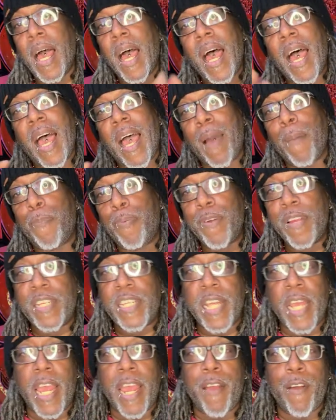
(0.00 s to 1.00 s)
I
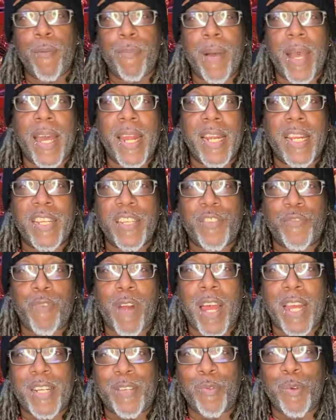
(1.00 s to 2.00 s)
appreciate everybody that's
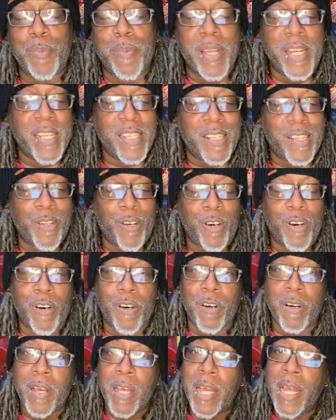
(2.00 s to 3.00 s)
rocked with me this
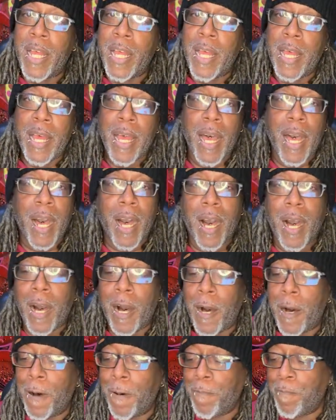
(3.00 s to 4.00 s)
long.
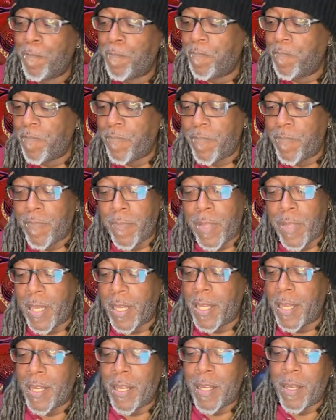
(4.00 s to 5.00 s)
Um,
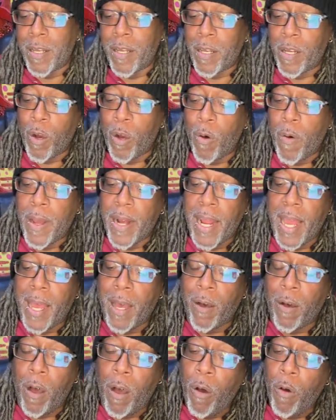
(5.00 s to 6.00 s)
going
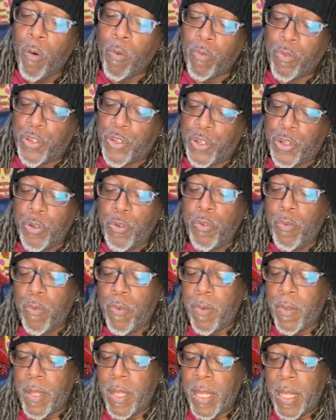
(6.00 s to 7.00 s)
out. Oh shoot!
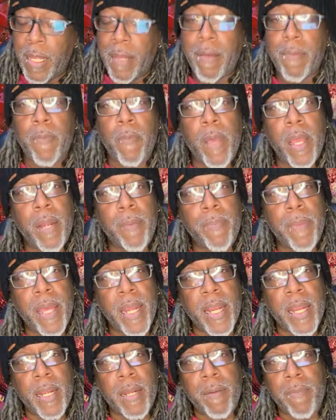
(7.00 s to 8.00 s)
Wait a
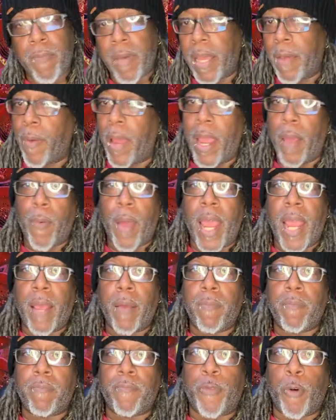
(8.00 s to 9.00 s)
minute. Wait.
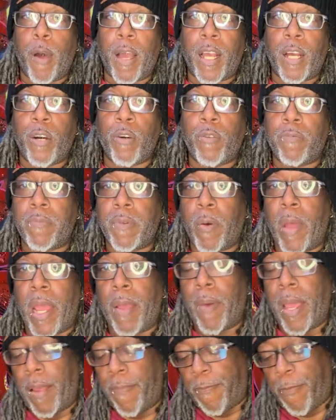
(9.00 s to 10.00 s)
Before I go. Wait.
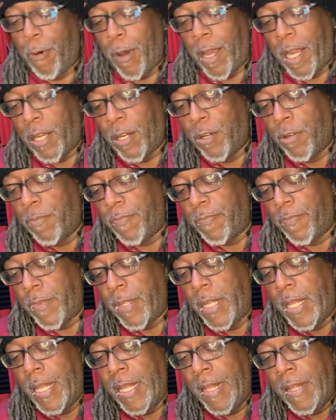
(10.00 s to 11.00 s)
Before I go.
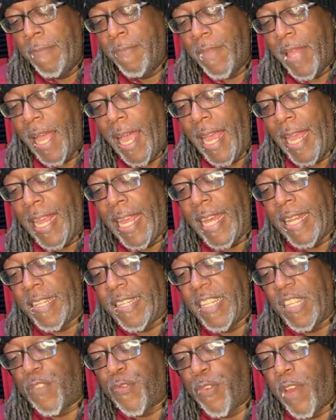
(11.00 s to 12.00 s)
I got
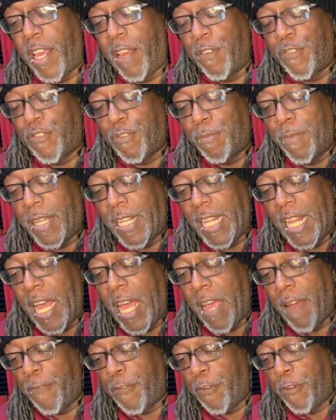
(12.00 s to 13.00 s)
this fragrance from
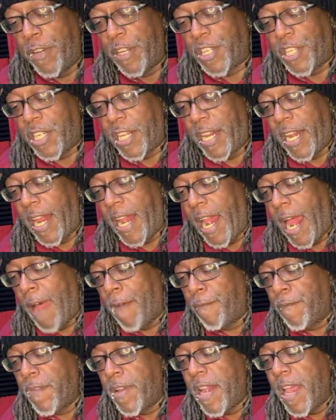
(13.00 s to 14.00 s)
Clive Christian, and I've
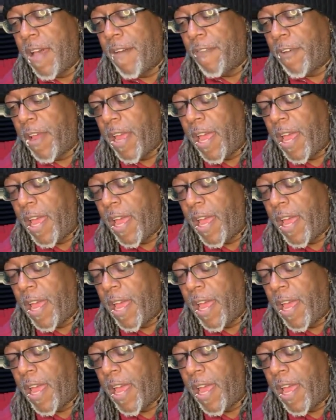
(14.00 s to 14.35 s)
never,